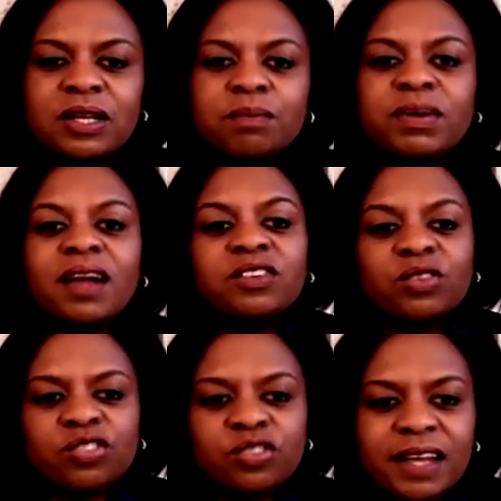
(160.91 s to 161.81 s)
But our new
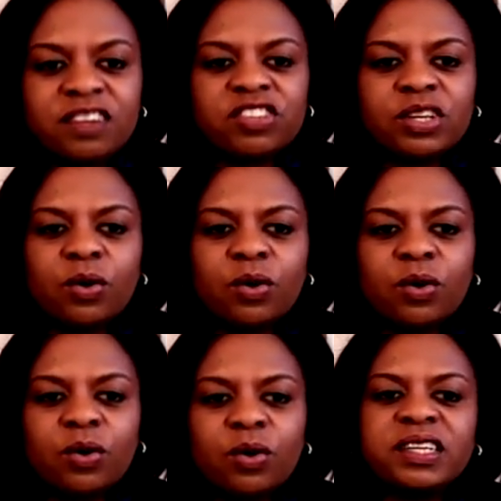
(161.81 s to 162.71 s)
strategy calls
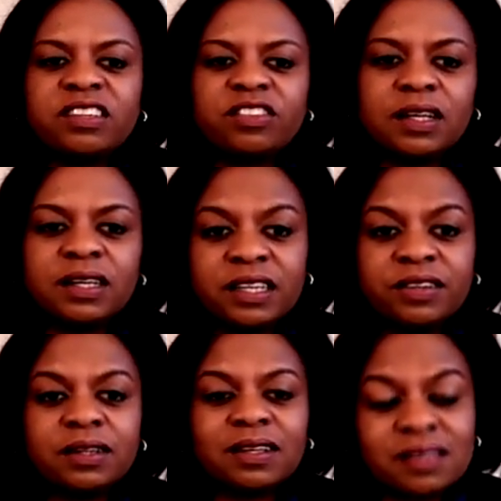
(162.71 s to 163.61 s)
for
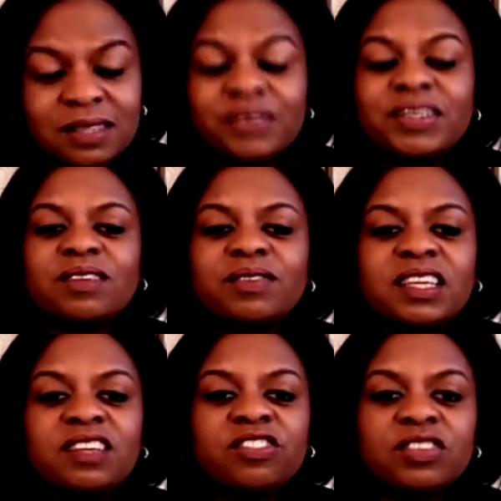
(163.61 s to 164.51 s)
a series of
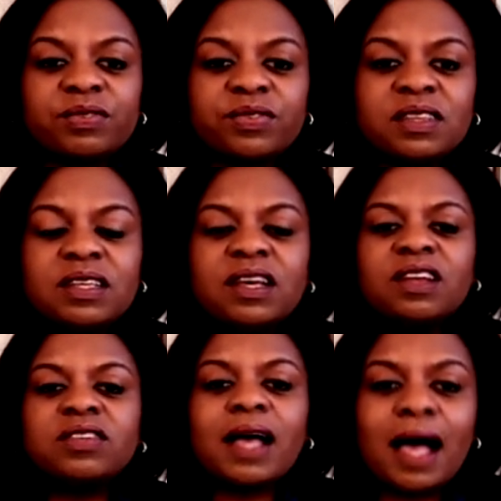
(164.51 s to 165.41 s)
key shifts
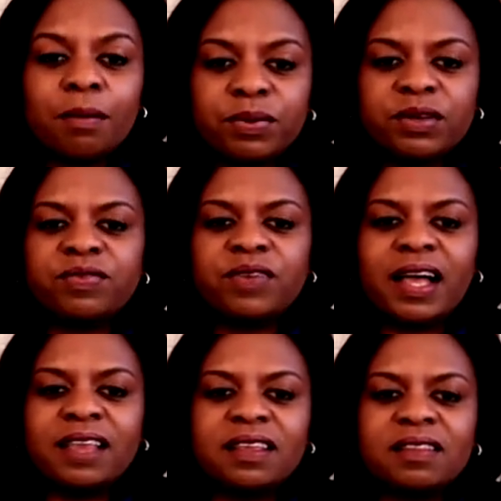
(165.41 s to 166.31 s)
to
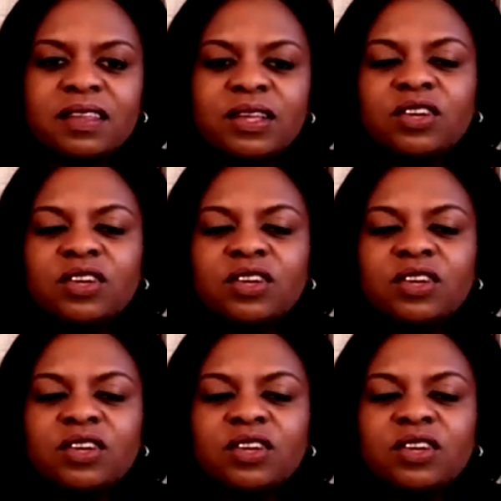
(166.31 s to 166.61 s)
amplify this,